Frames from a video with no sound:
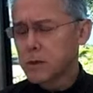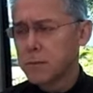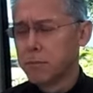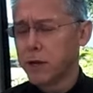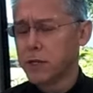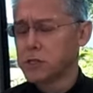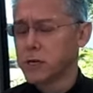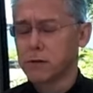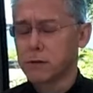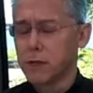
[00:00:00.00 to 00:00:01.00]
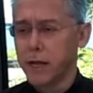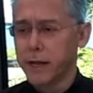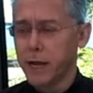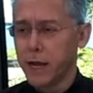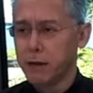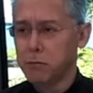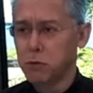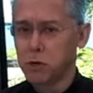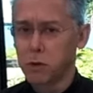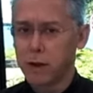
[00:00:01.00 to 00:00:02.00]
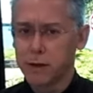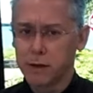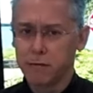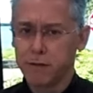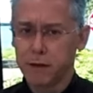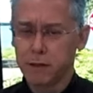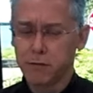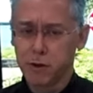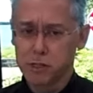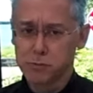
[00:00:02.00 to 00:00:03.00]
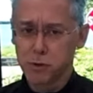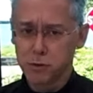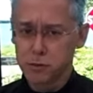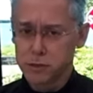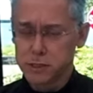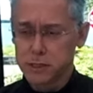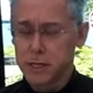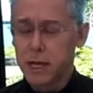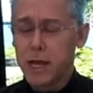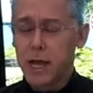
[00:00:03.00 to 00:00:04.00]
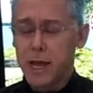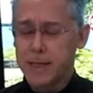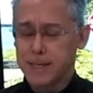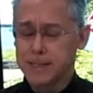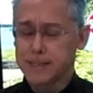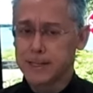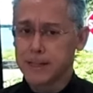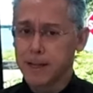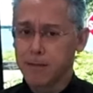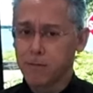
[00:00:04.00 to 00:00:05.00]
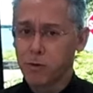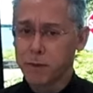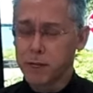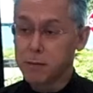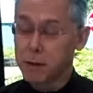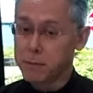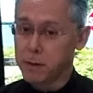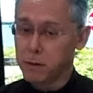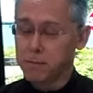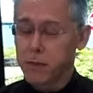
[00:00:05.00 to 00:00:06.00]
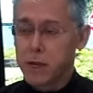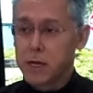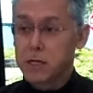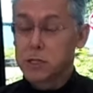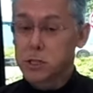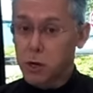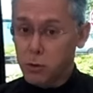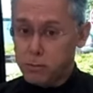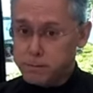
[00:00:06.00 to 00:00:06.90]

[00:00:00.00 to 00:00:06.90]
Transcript: but in general I will go out and I'll find the fresh produce and things like that for making my meal. So